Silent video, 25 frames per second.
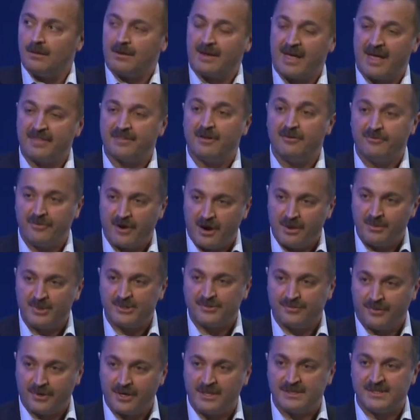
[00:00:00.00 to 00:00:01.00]
cattle
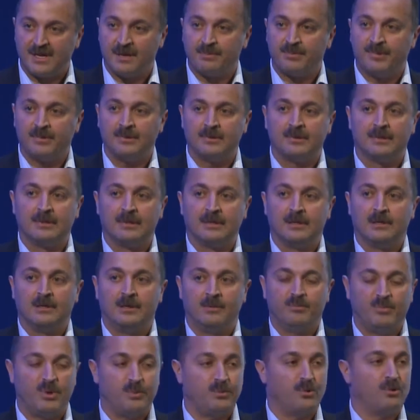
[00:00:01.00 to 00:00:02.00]
farmers, for example,
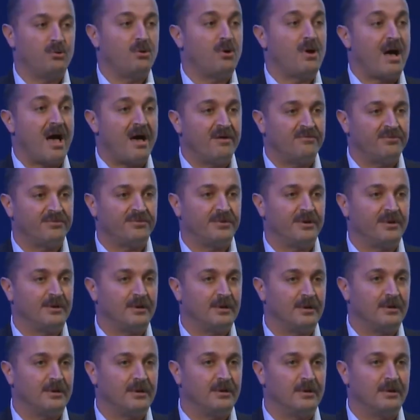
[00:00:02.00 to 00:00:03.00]
people
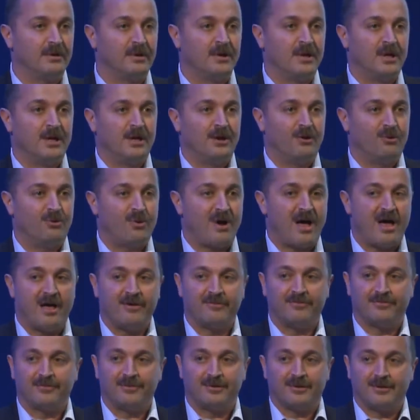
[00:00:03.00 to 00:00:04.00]
who
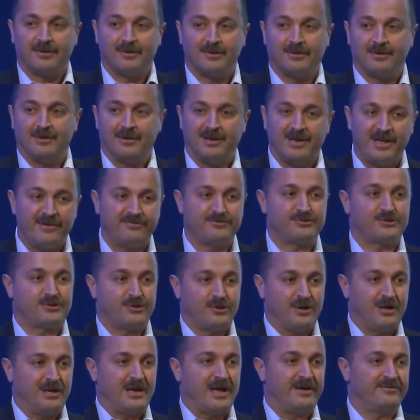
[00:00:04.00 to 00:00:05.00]
have
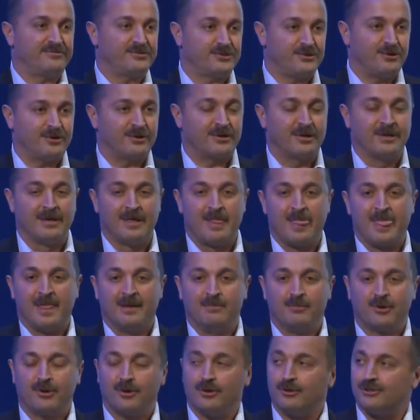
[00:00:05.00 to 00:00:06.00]
livestock,
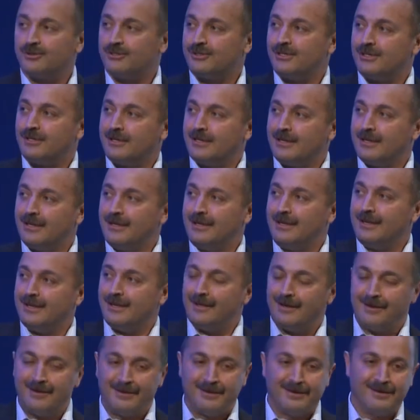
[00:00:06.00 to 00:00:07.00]
because
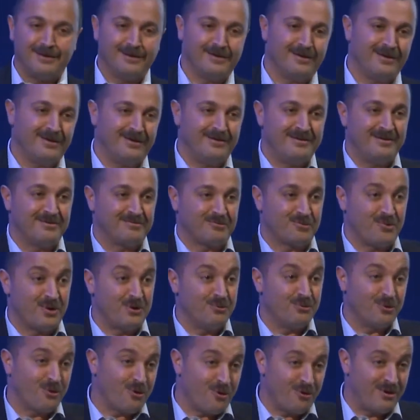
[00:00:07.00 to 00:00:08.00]
when
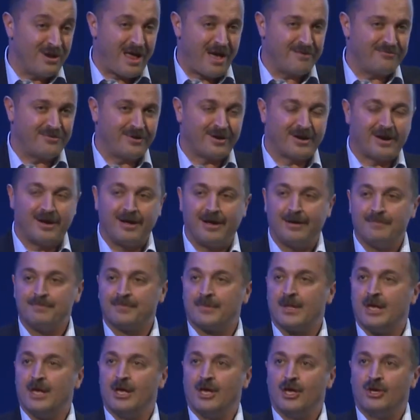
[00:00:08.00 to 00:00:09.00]
you go in Africa,
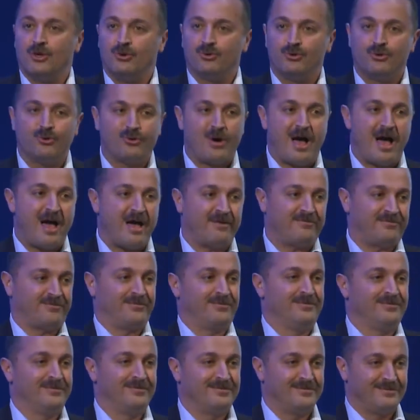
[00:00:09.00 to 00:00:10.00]
you do
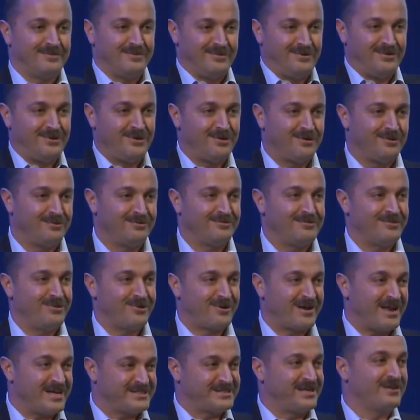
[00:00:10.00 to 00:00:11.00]
have, the
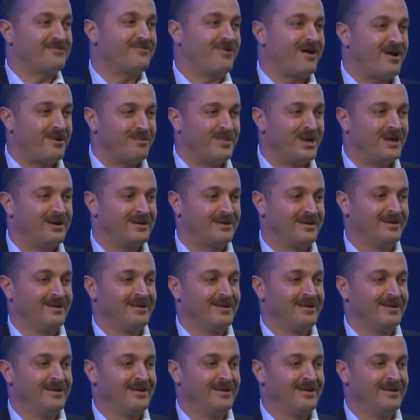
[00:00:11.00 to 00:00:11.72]
classic farming,